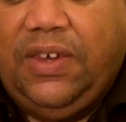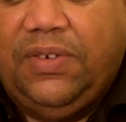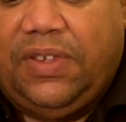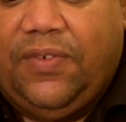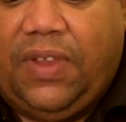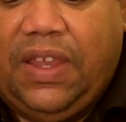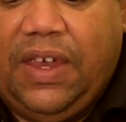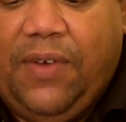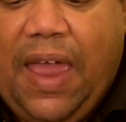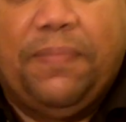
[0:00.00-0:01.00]
it's going to
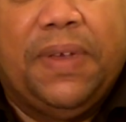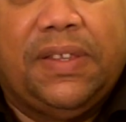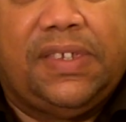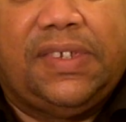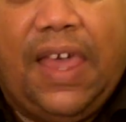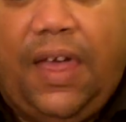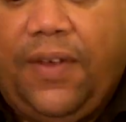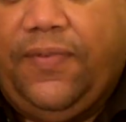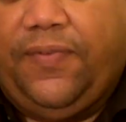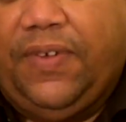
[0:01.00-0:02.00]
go into the
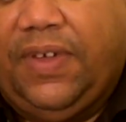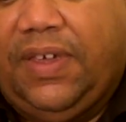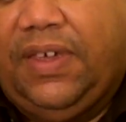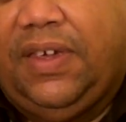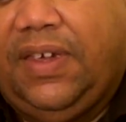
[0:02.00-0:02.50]
refrigerator